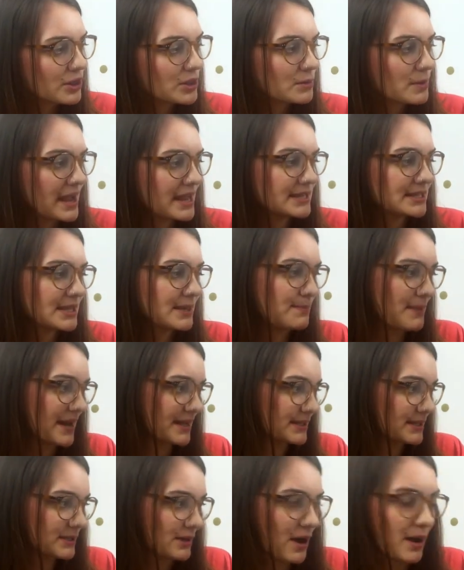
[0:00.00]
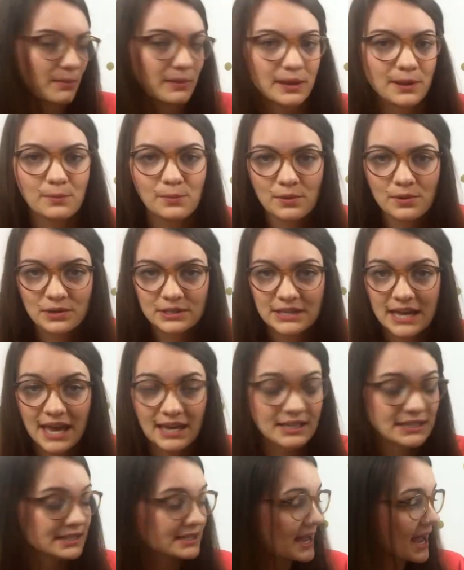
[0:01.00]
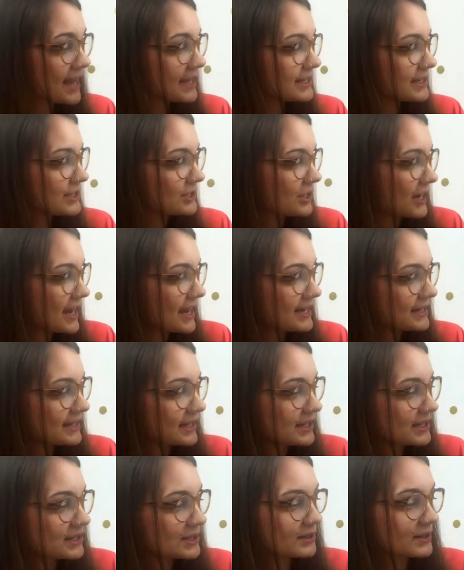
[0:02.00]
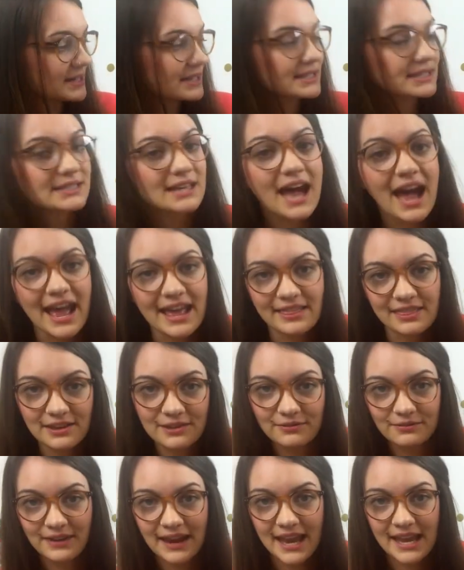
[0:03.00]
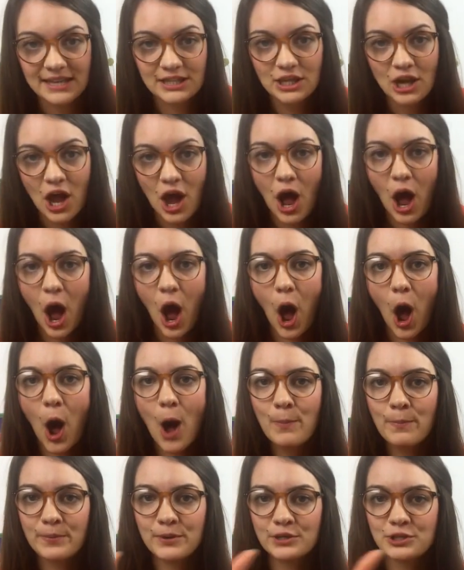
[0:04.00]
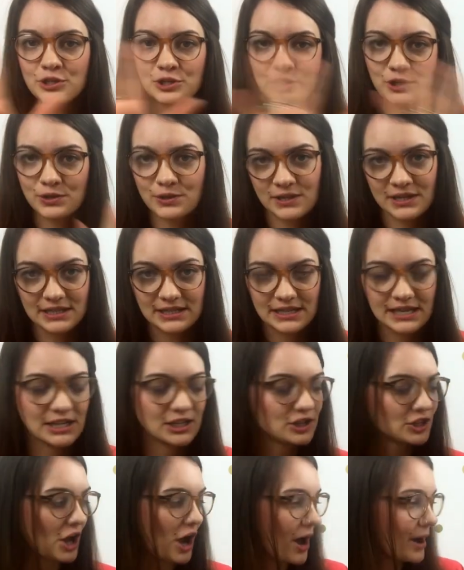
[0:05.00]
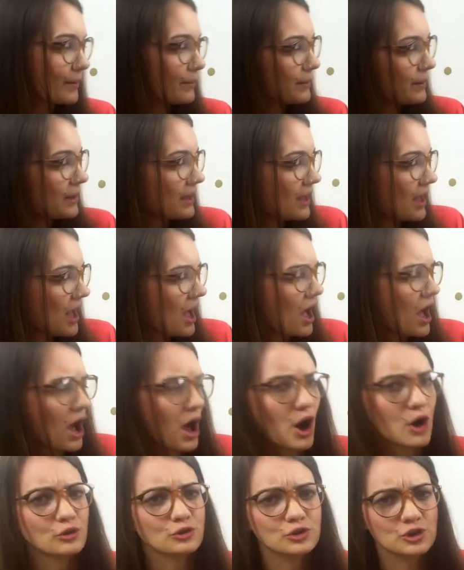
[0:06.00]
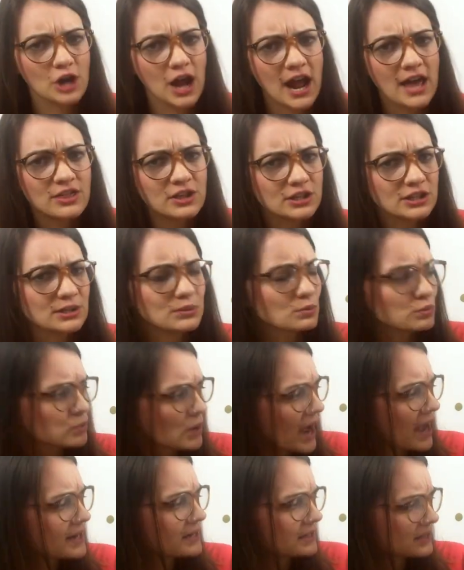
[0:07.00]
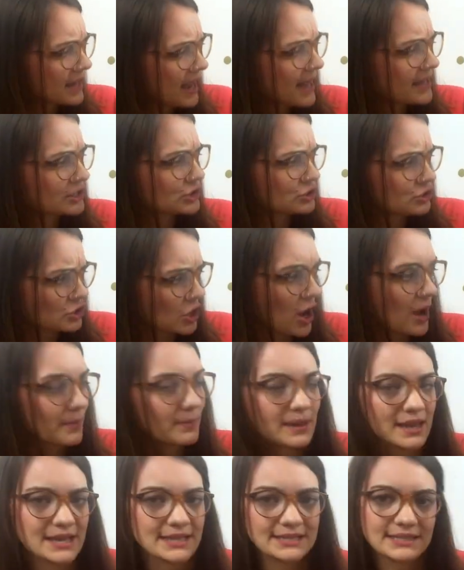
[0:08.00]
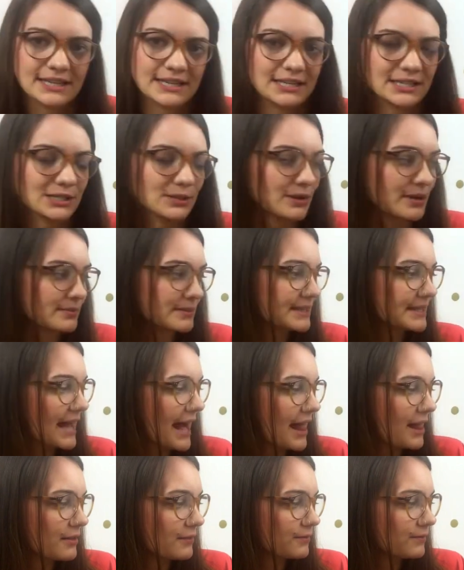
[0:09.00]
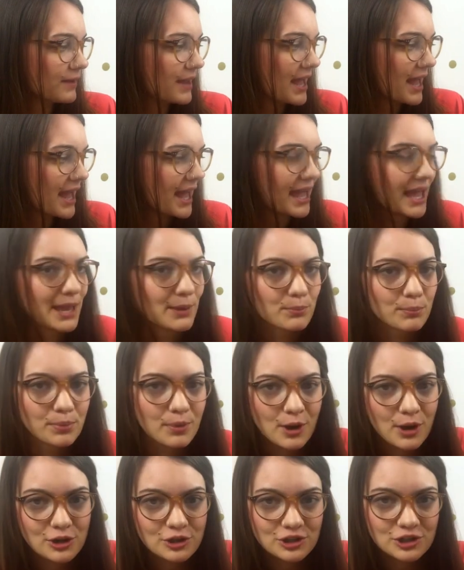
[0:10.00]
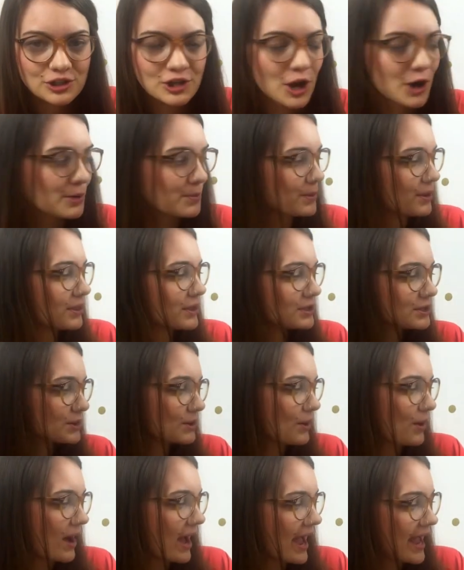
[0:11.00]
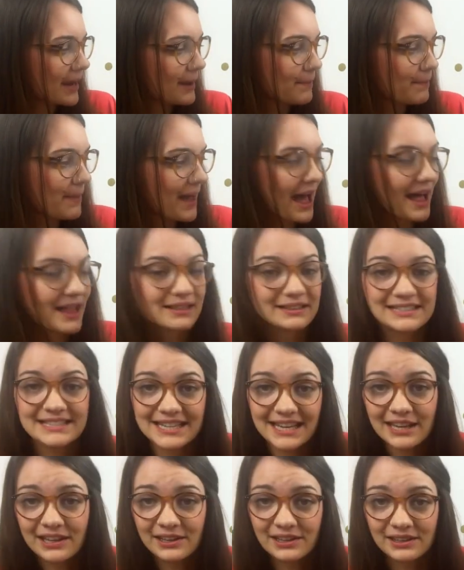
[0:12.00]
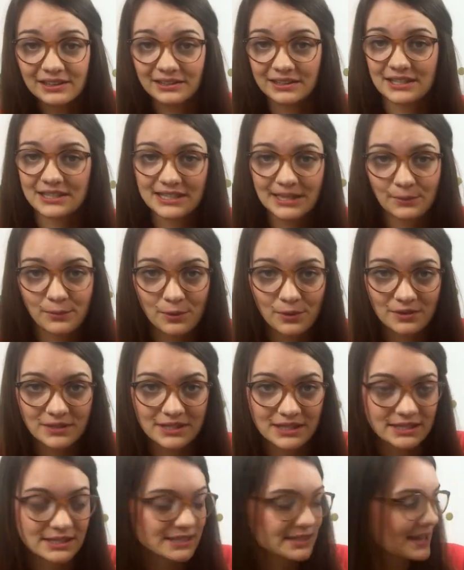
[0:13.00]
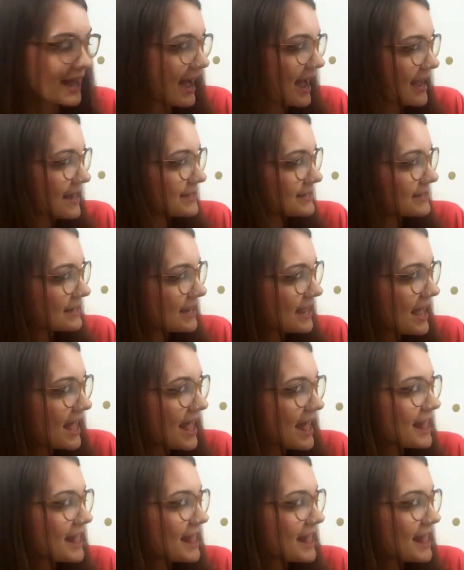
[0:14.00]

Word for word: On the way to the bus stop, he walked down a side street and saw a sign that read, "Opportunity Shop." "I'll try this one last shop," he said to himself. He pushed open the door and a bell tinkled as he walked inside.